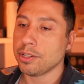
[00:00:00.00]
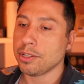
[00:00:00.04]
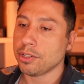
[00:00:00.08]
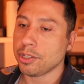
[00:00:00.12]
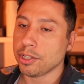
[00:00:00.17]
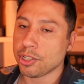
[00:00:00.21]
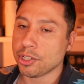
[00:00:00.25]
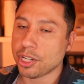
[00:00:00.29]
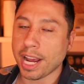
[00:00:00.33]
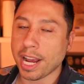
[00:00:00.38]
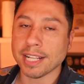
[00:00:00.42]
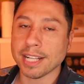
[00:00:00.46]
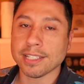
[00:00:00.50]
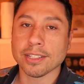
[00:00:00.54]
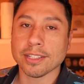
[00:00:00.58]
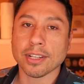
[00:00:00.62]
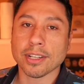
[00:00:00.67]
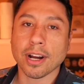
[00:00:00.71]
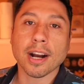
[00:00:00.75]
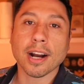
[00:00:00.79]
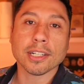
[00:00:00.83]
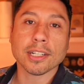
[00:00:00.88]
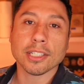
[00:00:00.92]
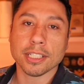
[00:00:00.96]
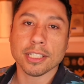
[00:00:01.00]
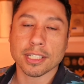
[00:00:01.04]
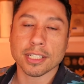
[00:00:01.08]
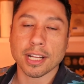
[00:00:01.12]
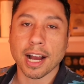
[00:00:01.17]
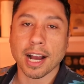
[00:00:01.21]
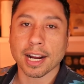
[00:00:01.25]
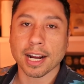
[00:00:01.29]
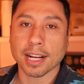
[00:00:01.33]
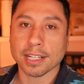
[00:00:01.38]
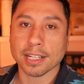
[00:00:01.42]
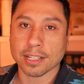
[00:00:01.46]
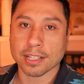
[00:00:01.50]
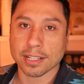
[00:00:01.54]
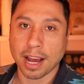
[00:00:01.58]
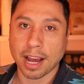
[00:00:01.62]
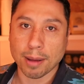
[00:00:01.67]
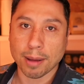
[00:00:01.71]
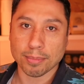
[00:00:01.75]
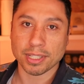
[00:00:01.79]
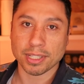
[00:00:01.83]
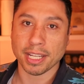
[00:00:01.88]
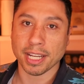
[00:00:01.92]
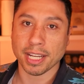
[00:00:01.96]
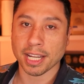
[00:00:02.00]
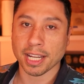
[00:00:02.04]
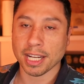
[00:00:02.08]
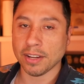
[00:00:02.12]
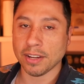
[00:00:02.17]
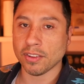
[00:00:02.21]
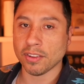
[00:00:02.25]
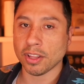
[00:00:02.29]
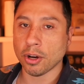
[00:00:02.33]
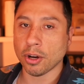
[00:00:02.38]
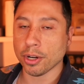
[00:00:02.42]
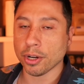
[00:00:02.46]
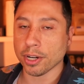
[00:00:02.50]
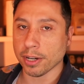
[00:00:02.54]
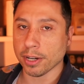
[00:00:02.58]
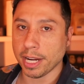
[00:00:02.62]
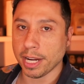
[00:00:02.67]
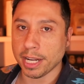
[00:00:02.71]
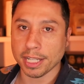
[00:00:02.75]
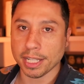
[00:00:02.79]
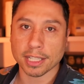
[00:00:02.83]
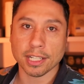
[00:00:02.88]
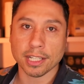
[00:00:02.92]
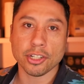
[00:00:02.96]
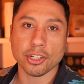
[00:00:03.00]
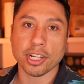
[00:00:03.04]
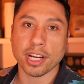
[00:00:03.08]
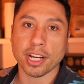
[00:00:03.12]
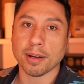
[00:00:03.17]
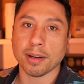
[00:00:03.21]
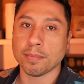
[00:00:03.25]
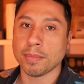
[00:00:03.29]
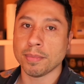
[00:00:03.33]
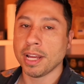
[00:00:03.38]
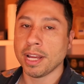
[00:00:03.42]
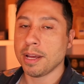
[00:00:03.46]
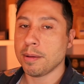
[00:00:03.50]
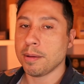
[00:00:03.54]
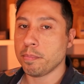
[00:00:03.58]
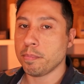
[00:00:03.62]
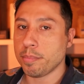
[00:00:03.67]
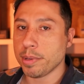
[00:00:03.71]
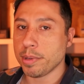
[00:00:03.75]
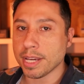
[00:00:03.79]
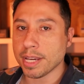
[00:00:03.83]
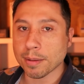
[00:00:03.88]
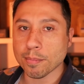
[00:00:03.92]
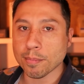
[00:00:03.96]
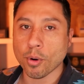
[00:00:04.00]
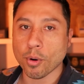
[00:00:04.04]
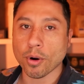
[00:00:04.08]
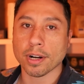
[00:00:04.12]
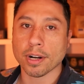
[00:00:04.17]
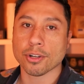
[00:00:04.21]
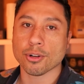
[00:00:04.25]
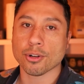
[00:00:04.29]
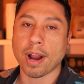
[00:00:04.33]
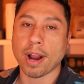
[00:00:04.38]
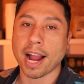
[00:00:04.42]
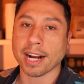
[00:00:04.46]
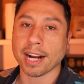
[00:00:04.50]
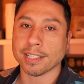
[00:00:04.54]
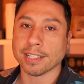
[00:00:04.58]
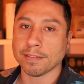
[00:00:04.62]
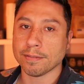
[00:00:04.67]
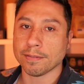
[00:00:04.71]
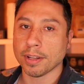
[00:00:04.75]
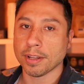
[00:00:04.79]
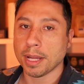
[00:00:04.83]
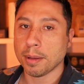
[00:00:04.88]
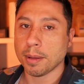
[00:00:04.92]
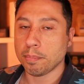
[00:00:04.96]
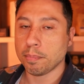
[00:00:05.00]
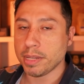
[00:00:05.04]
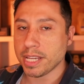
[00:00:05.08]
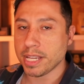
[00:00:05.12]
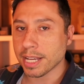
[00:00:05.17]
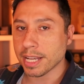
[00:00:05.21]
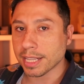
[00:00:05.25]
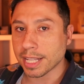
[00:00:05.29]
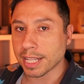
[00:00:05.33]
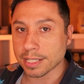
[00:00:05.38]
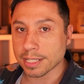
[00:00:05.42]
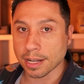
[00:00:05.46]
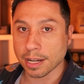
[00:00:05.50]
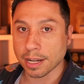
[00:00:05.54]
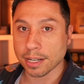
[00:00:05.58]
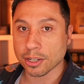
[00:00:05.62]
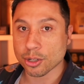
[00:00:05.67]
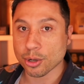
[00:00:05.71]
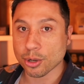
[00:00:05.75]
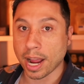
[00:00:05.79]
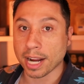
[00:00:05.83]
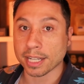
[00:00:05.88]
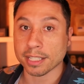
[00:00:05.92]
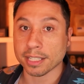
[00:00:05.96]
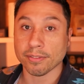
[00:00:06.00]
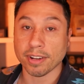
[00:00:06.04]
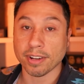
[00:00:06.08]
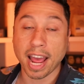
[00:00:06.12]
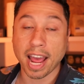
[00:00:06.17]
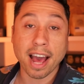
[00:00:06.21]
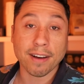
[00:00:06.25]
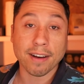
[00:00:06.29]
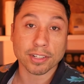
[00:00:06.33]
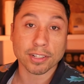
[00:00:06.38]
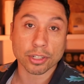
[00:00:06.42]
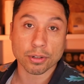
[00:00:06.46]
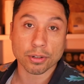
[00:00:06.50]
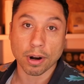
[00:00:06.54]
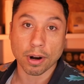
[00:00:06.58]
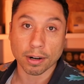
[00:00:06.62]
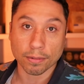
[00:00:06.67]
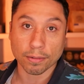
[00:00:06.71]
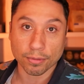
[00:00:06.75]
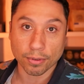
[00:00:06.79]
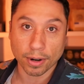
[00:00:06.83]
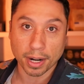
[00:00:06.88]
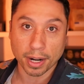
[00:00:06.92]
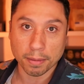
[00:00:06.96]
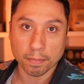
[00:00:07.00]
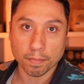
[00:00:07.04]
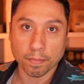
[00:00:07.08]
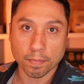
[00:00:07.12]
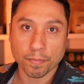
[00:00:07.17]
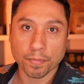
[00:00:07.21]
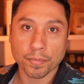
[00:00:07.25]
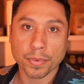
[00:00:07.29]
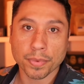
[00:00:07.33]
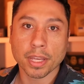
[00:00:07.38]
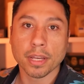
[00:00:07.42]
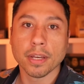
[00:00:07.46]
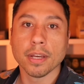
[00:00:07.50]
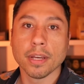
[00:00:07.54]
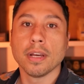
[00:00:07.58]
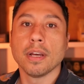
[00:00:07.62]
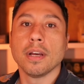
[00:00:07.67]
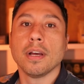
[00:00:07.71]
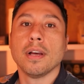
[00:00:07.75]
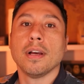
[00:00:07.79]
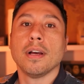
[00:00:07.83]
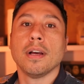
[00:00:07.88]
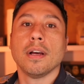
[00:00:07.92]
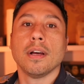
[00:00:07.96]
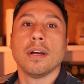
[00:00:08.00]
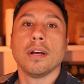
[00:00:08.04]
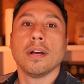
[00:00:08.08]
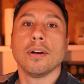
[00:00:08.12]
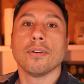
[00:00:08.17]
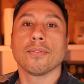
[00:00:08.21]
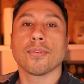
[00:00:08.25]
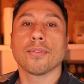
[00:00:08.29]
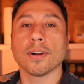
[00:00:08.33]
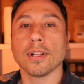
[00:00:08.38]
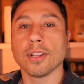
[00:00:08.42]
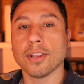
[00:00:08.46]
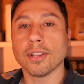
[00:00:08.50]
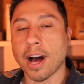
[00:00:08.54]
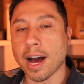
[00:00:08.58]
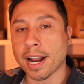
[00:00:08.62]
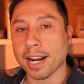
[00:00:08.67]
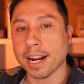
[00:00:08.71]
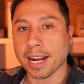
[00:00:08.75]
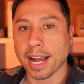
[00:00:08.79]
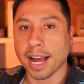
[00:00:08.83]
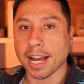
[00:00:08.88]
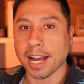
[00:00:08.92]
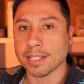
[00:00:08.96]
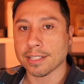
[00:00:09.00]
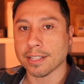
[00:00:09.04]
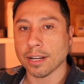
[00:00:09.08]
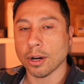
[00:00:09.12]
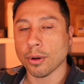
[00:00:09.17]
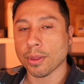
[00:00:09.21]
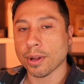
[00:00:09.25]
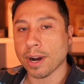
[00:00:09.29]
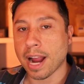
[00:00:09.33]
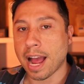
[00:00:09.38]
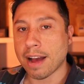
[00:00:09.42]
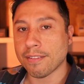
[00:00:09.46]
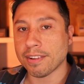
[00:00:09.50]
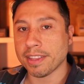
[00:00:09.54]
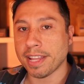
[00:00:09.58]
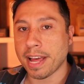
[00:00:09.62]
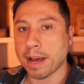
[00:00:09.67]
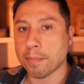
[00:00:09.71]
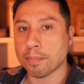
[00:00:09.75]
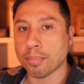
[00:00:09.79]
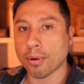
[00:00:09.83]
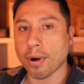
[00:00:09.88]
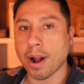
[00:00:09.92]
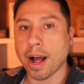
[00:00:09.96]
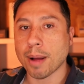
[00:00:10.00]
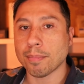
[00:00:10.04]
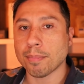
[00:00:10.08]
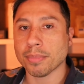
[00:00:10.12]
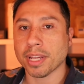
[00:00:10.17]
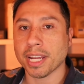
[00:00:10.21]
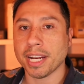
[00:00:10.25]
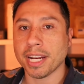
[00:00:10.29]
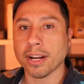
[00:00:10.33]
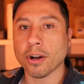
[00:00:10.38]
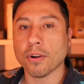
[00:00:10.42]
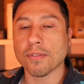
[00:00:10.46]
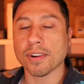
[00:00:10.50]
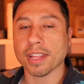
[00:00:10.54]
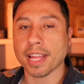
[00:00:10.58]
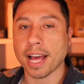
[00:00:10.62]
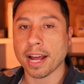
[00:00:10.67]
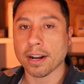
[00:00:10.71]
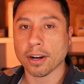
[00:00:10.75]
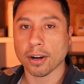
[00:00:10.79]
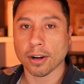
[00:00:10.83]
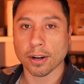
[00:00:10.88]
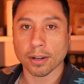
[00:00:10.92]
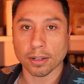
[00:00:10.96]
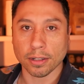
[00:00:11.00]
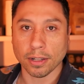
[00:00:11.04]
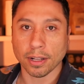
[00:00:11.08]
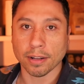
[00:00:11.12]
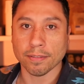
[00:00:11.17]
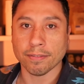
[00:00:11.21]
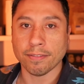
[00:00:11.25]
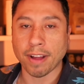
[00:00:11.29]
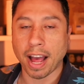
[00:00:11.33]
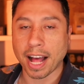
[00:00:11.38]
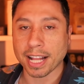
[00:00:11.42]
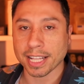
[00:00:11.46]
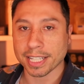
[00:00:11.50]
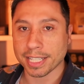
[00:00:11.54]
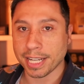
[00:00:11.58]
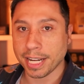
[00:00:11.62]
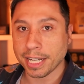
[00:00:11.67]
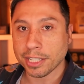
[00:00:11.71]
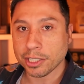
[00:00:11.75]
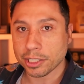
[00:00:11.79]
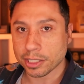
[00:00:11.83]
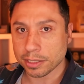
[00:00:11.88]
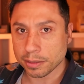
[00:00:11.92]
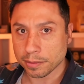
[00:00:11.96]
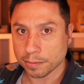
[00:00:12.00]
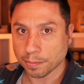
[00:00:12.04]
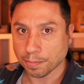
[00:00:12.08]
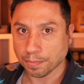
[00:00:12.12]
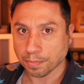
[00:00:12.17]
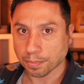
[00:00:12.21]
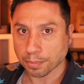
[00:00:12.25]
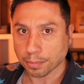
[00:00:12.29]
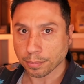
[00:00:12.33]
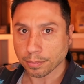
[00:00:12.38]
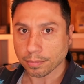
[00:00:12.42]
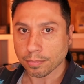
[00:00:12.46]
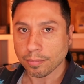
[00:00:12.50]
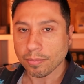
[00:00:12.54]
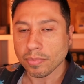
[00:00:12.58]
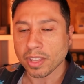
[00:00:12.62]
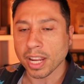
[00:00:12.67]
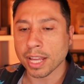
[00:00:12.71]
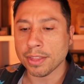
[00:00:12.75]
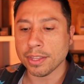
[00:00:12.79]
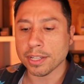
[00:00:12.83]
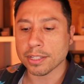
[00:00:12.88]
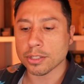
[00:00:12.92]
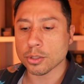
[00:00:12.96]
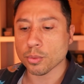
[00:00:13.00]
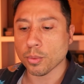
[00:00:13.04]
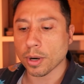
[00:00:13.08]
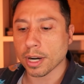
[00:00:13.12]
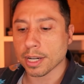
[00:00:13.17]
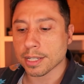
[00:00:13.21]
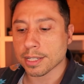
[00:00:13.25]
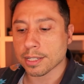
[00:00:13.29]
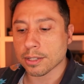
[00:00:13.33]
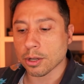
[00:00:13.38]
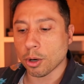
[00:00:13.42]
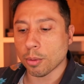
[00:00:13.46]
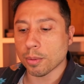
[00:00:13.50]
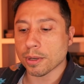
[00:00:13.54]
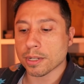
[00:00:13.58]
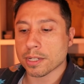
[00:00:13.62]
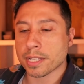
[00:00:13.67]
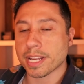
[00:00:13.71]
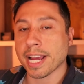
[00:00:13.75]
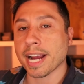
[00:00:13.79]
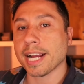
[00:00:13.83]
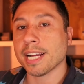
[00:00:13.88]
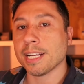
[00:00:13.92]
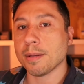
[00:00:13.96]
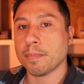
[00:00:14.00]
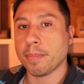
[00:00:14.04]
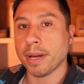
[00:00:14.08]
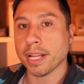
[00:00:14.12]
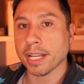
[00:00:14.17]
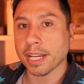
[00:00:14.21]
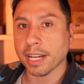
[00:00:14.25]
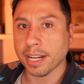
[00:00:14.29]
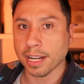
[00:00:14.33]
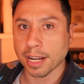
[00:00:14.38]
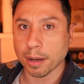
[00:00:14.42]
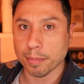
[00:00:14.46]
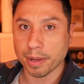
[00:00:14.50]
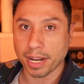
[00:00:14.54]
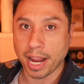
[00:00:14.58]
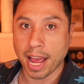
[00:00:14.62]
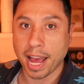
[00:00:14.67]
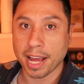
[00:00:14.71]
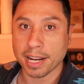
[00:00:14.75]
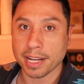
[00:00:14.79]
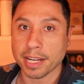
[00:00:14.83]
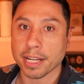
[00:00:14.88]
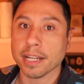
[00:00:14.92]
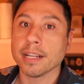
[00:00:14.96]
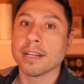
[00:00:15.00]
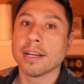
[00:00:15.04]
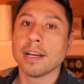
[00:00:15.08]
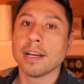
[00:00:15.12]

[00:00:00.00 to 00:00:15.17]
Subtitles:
chances are she's not going to stop seeing it, even though you're hitting the gym, being more attractive, being less unattractive, and have a strong frame. For a lot of guys, though, they're having that problem getting over that hurdle of validation, and this is where a sober second opinion can come in handy.